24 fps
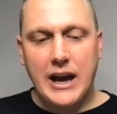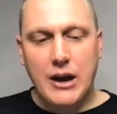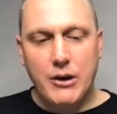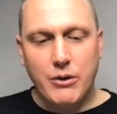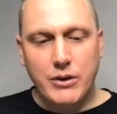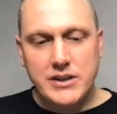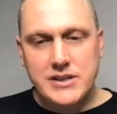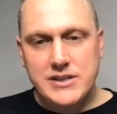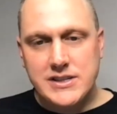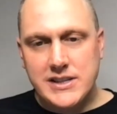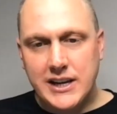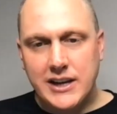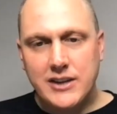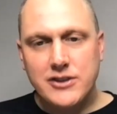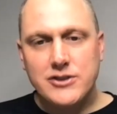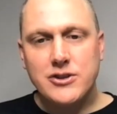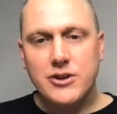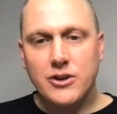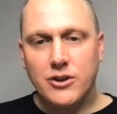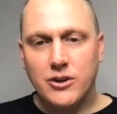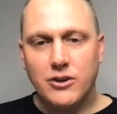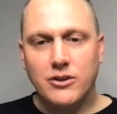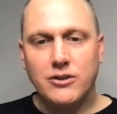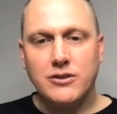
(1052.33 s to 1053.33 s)
how
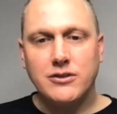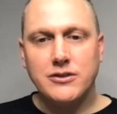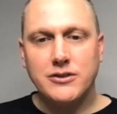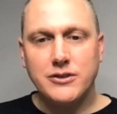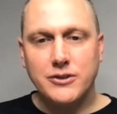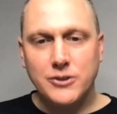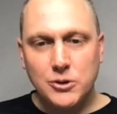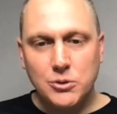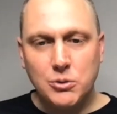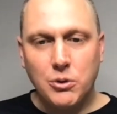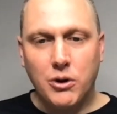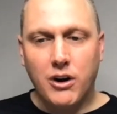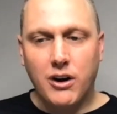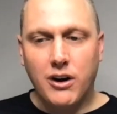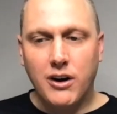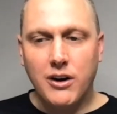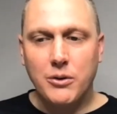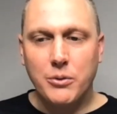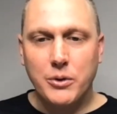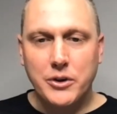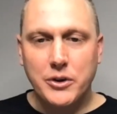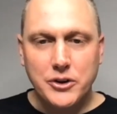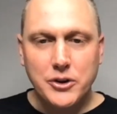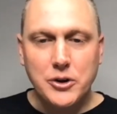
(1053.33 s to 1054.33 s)
intentional you
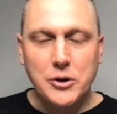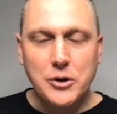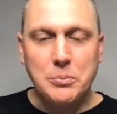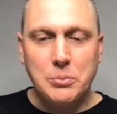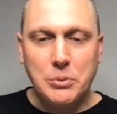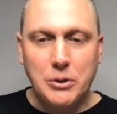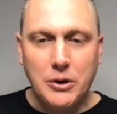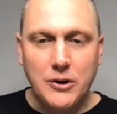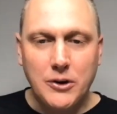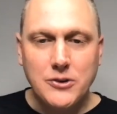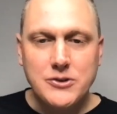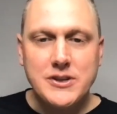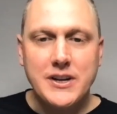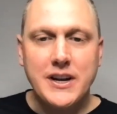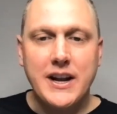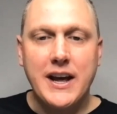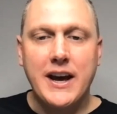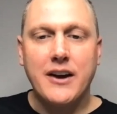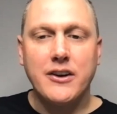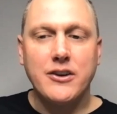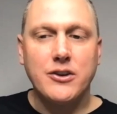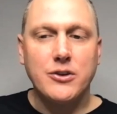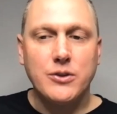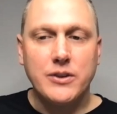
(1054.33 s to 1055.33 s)
are with your approach and
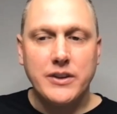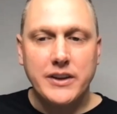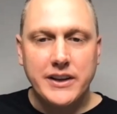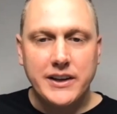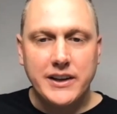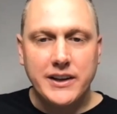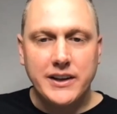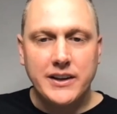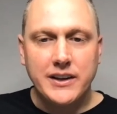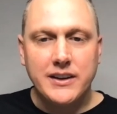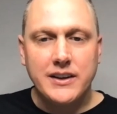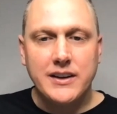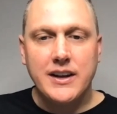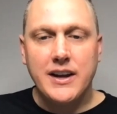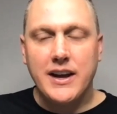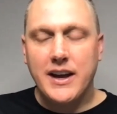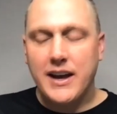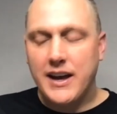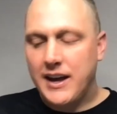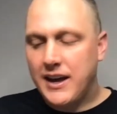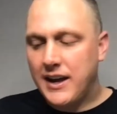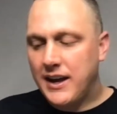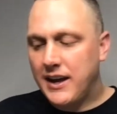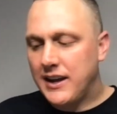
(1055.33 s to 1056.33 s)
how you lead.
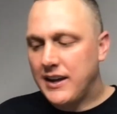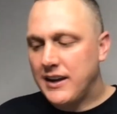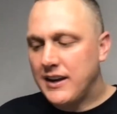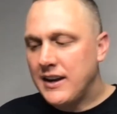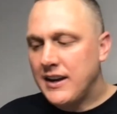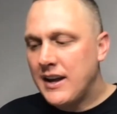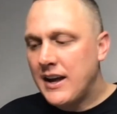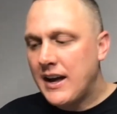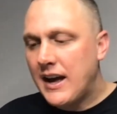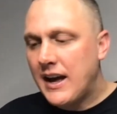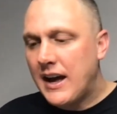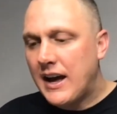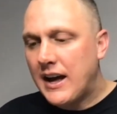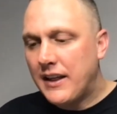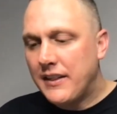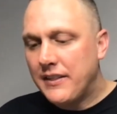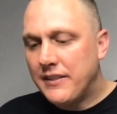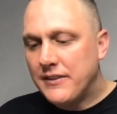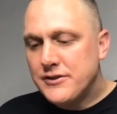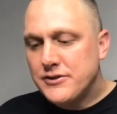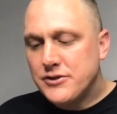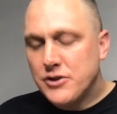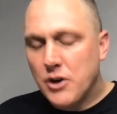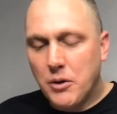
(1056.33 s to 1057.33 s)
And
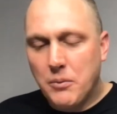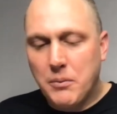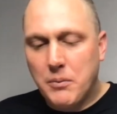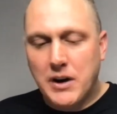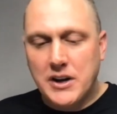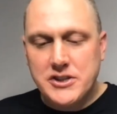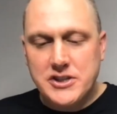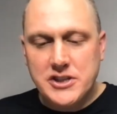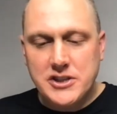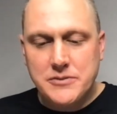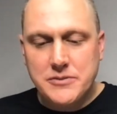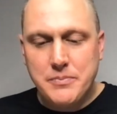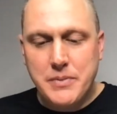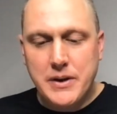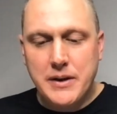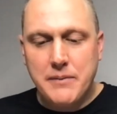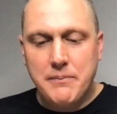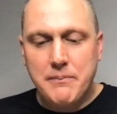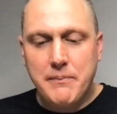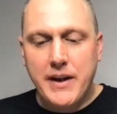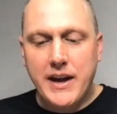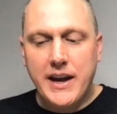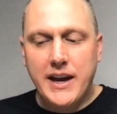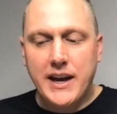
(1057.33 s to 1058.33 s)
so much has
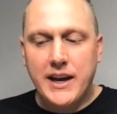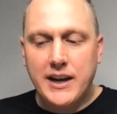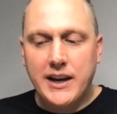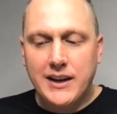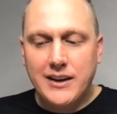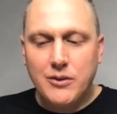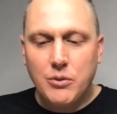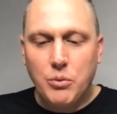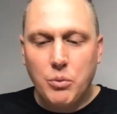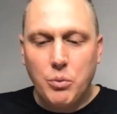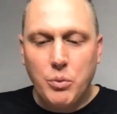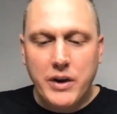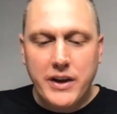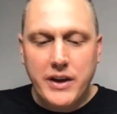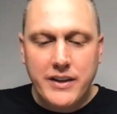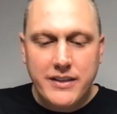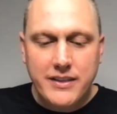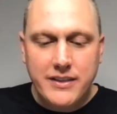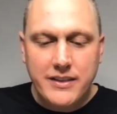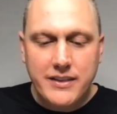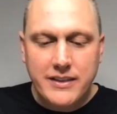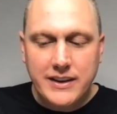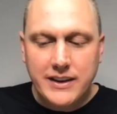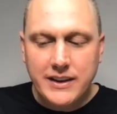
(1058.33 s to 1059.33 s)
been made
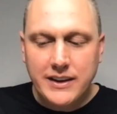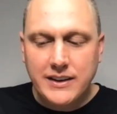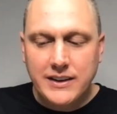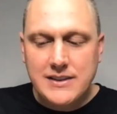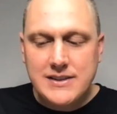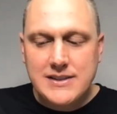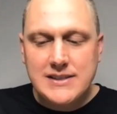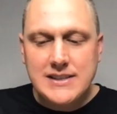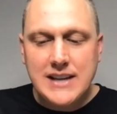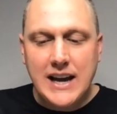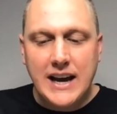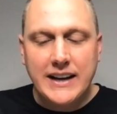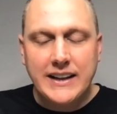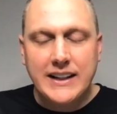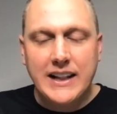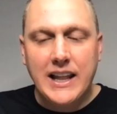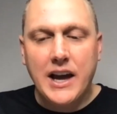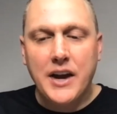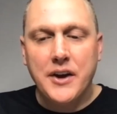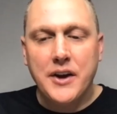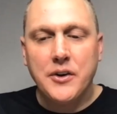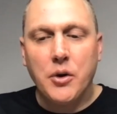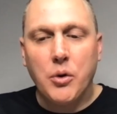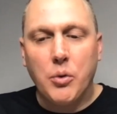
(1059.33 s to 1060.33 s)
with the
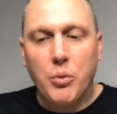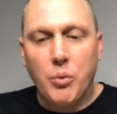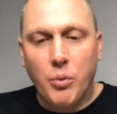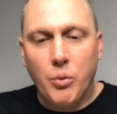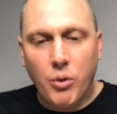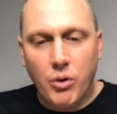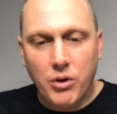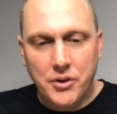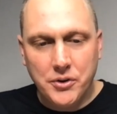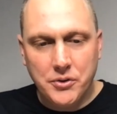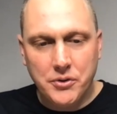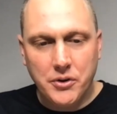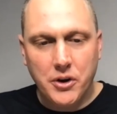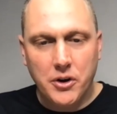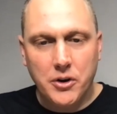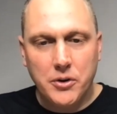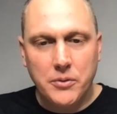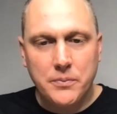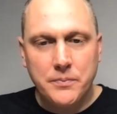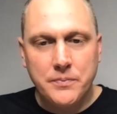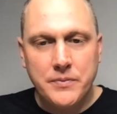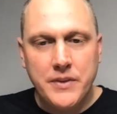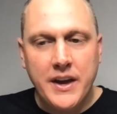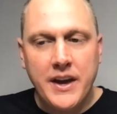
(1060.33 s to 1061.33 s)
sideline
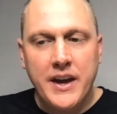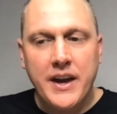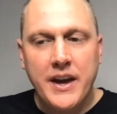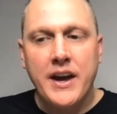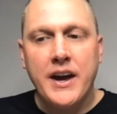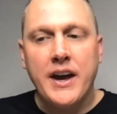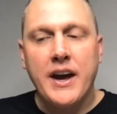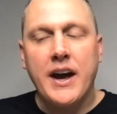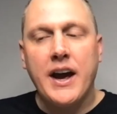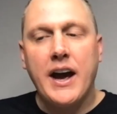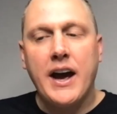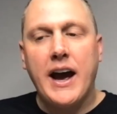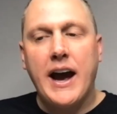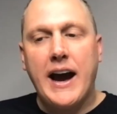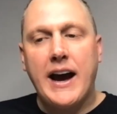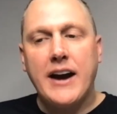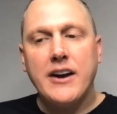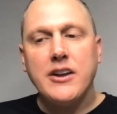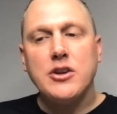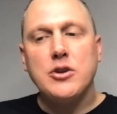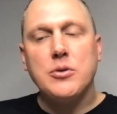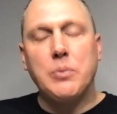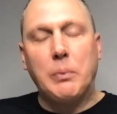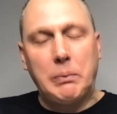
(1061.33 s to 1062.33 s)
wardrobe. How
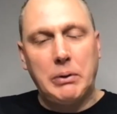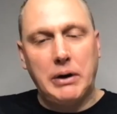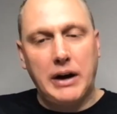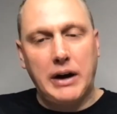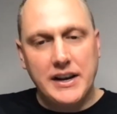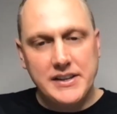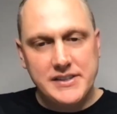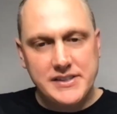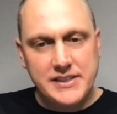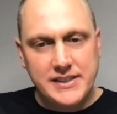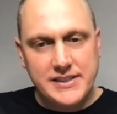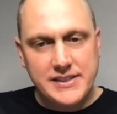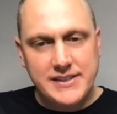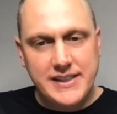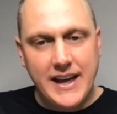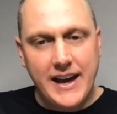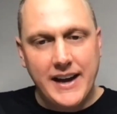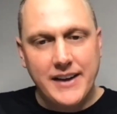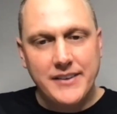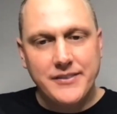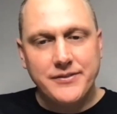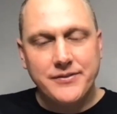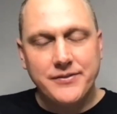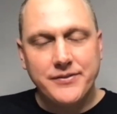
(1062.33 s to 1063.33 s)
do you process
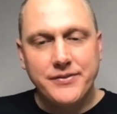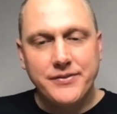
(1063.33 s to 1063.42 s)
that?